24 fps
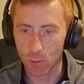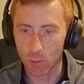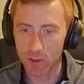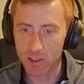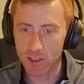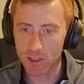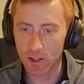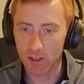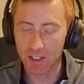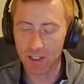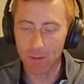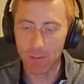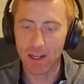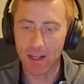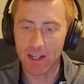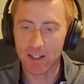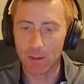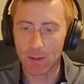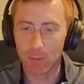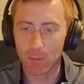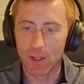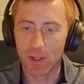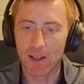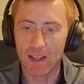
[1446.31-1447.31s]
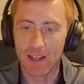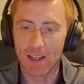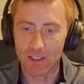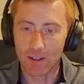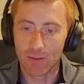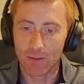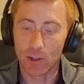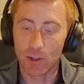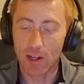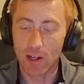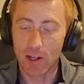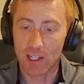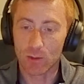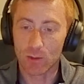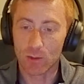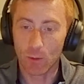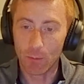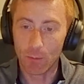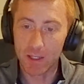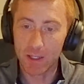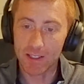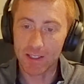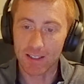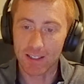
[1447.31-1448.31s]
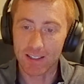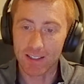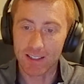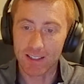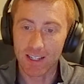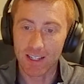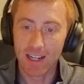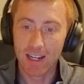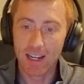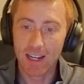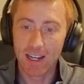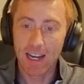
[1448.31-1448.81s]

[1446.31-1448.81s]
We're talking about compliance of your actual business,